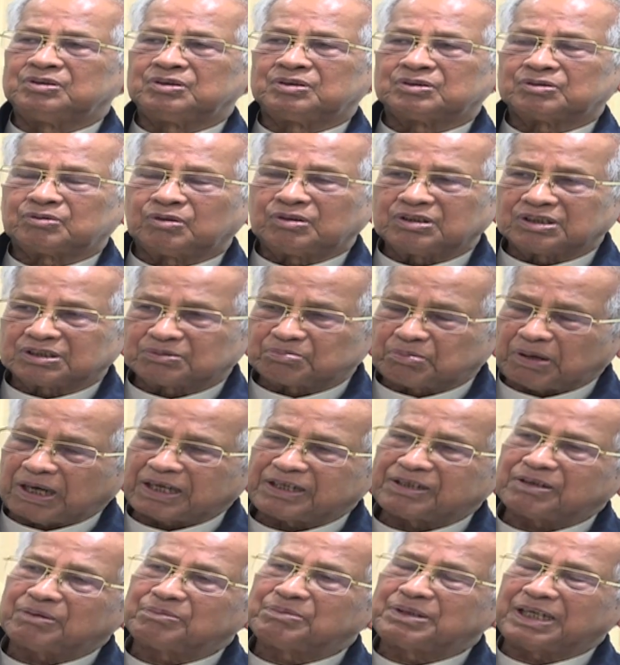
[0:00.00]
So in
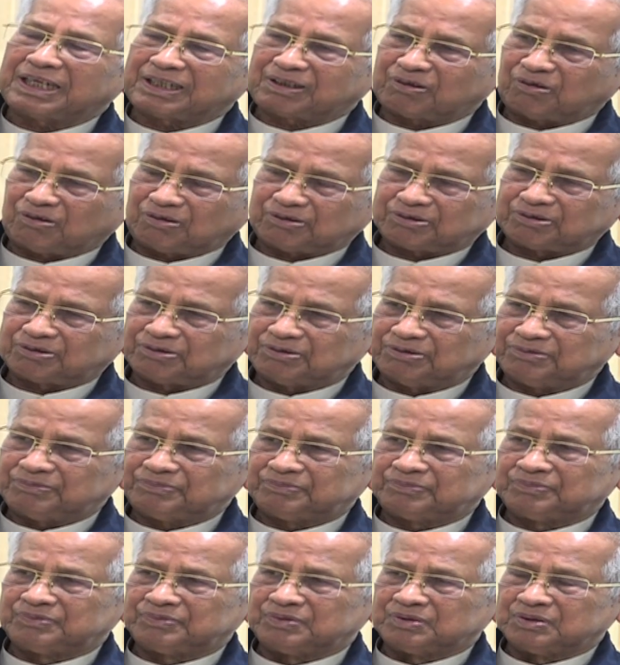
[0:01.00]
spite of that also,
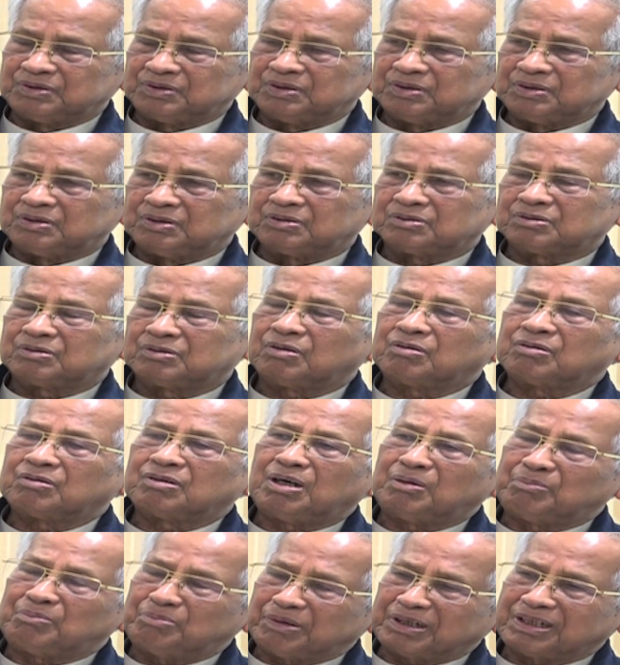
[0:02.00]
so
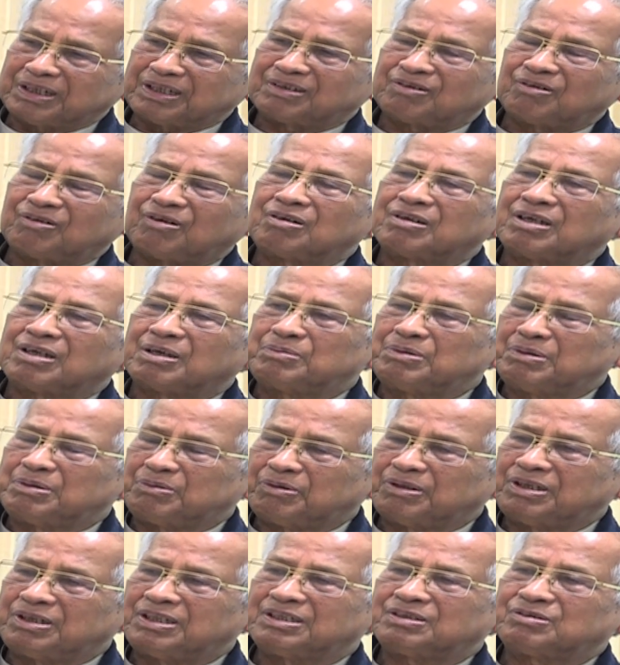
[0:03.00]
government or
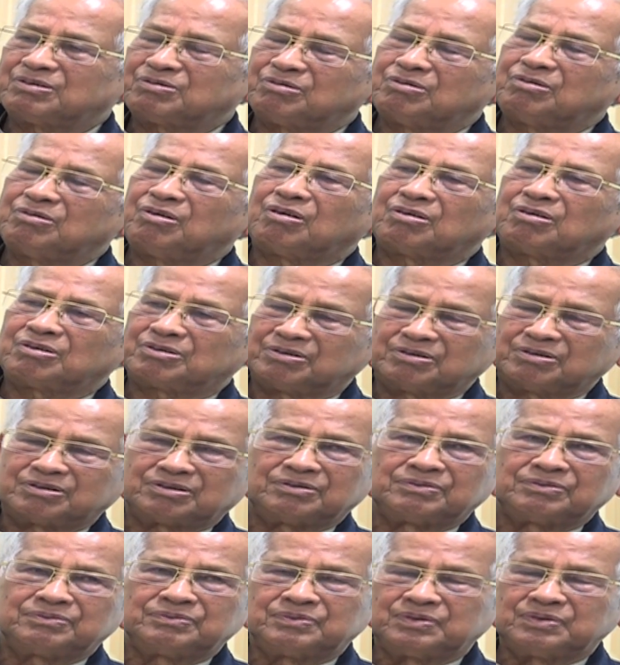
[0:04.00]
everybody should also
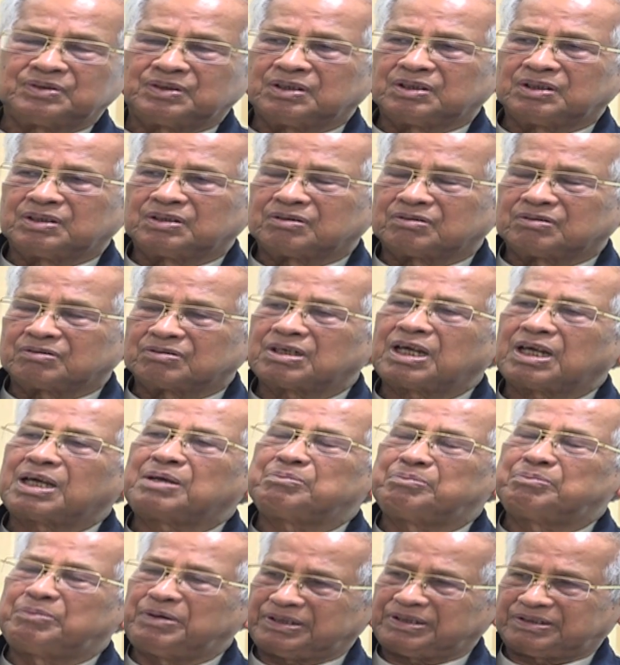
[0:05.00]
try
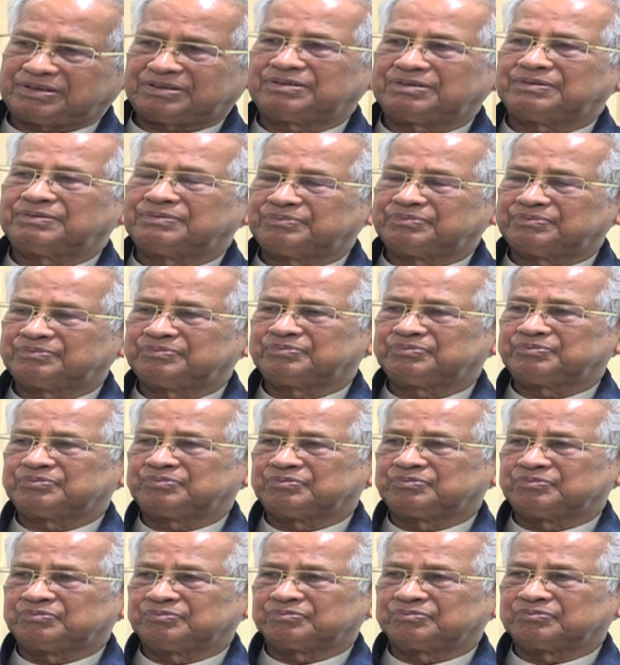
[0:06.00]
best
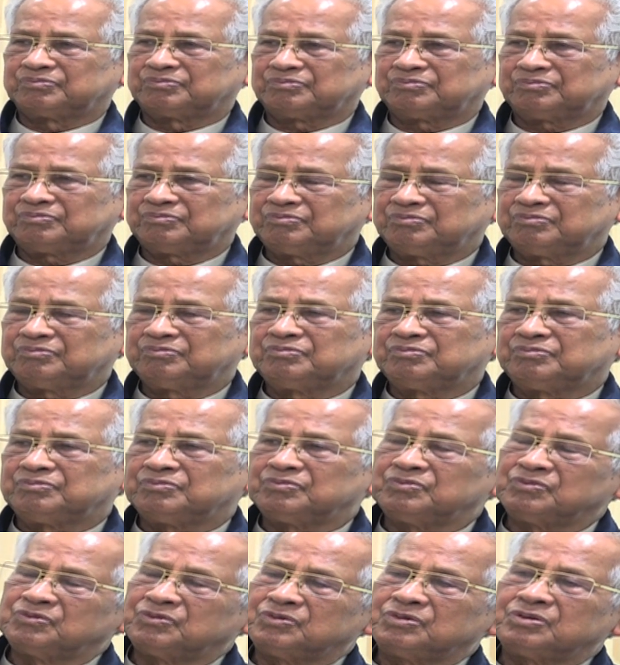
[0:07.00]

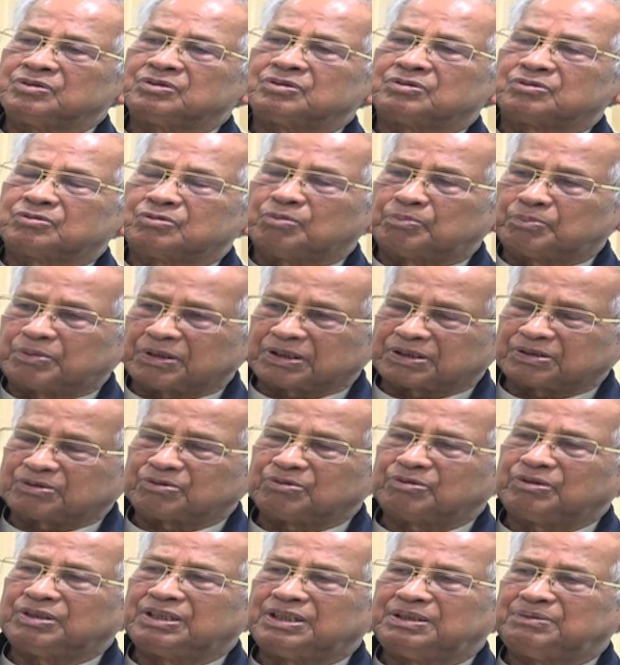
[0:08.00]
to
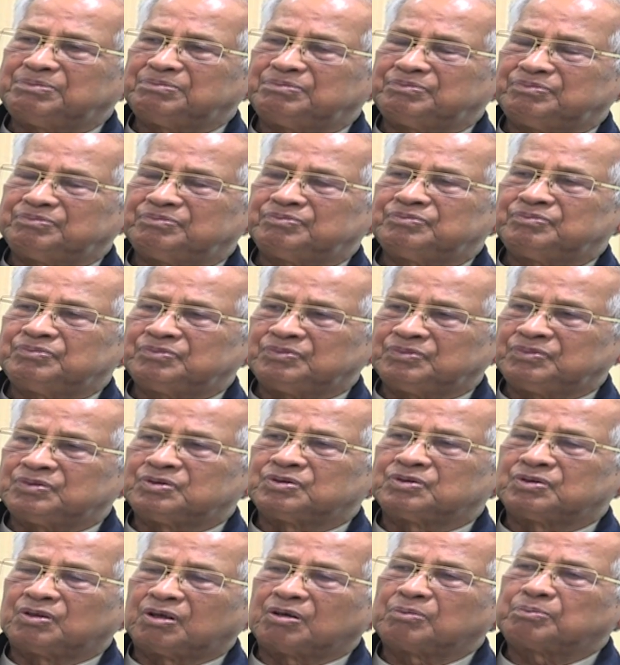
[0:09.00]
pursue him
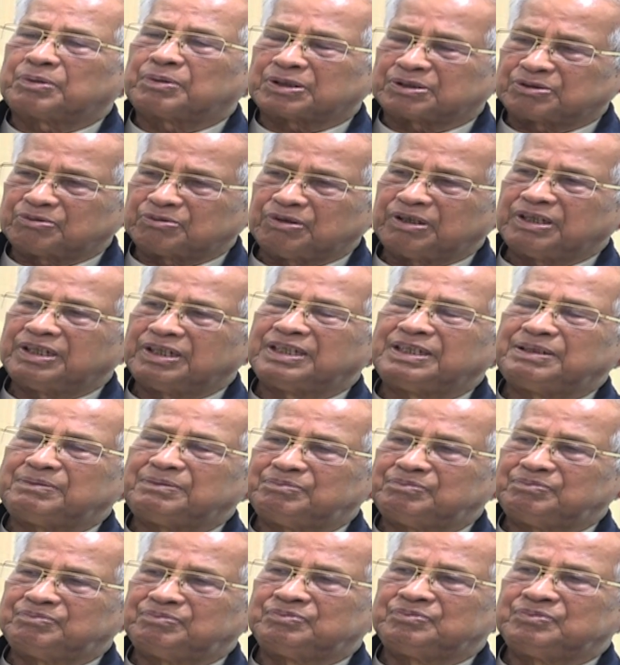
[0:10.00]
or persuade
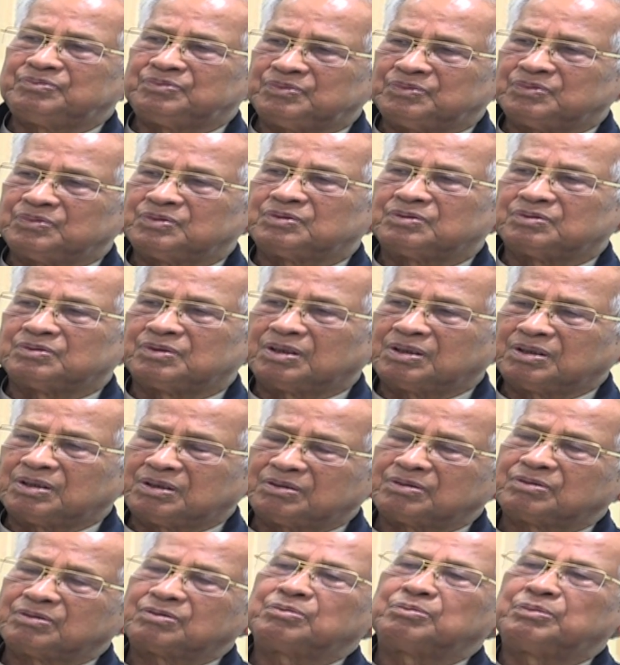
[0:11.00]
him to
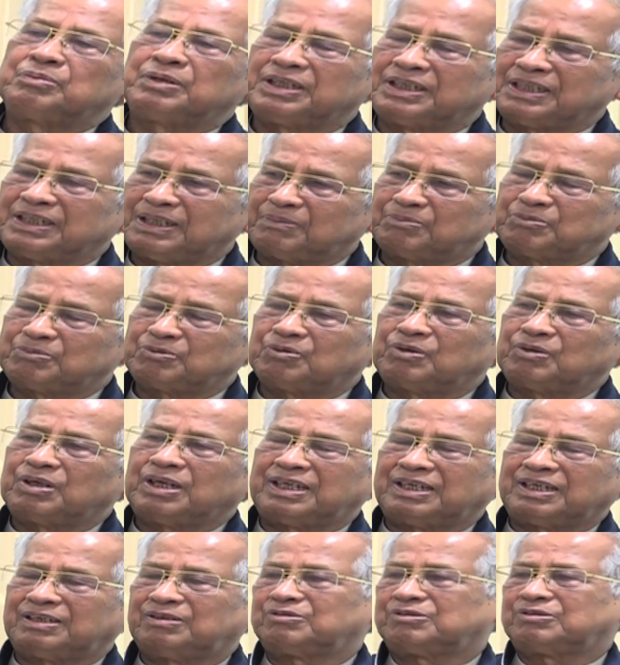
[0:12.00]
bring them to the
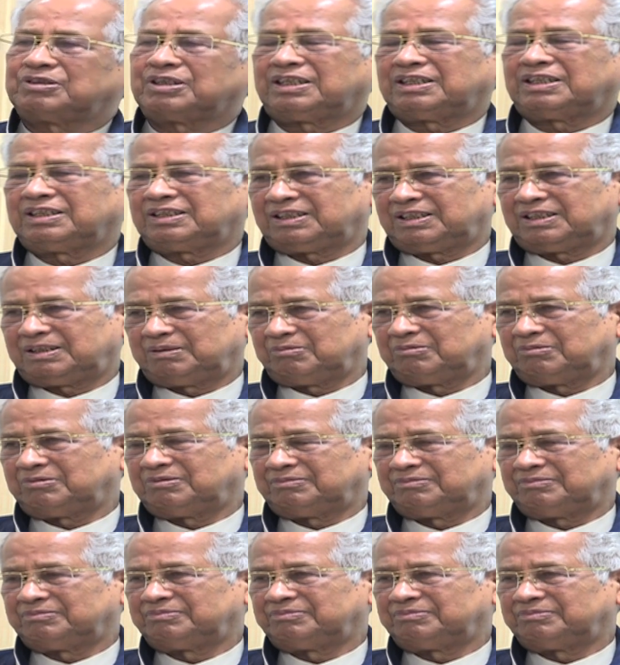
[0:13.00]
negotiating table.